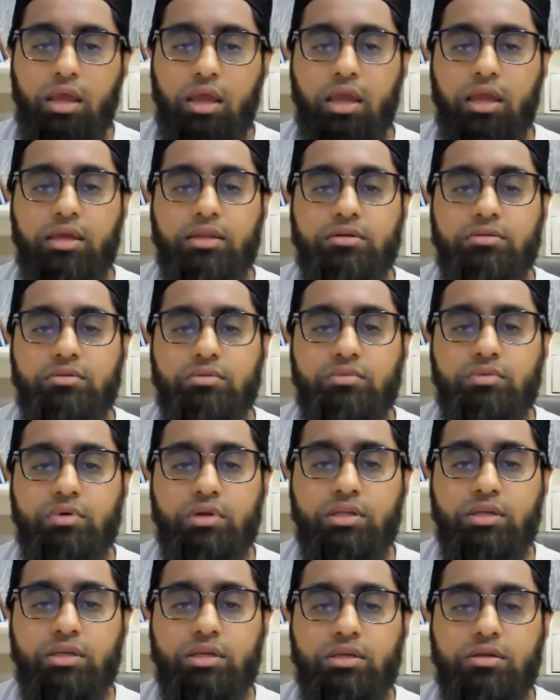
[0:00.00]
And
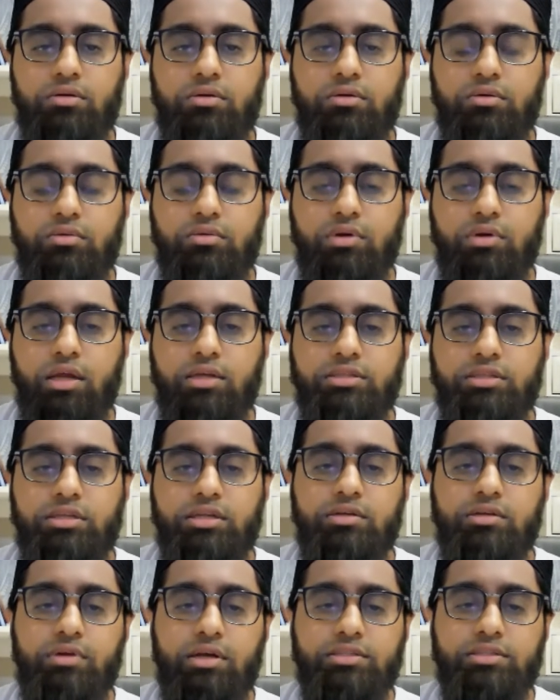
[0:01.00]
when he
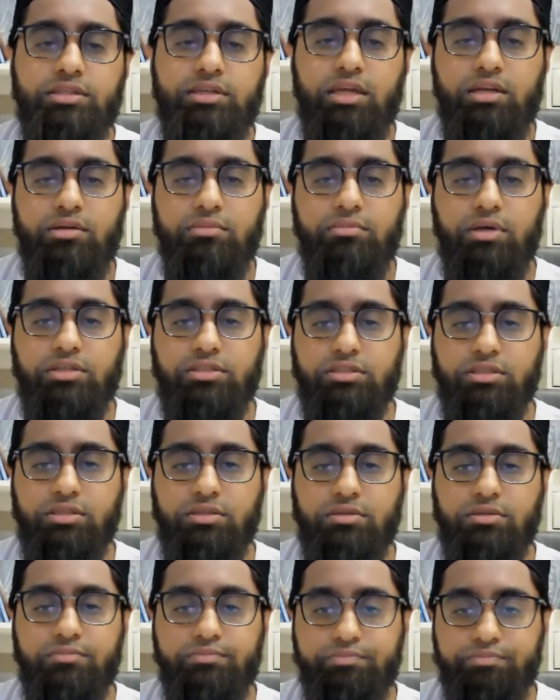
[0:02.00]
rested at a
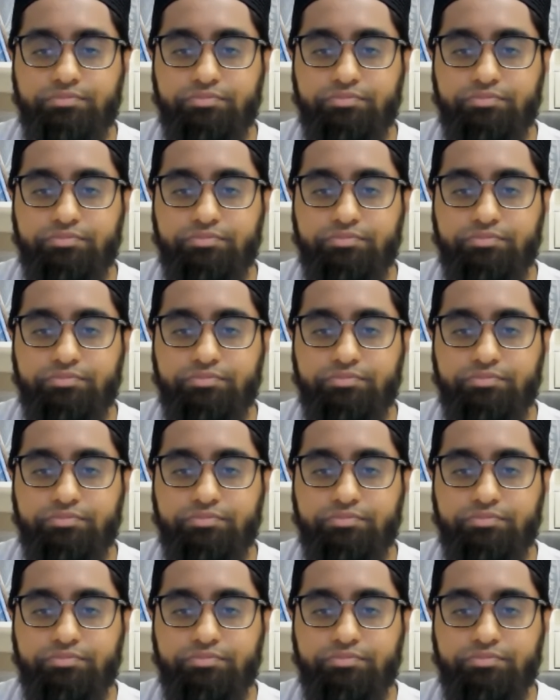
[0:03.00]
masjid.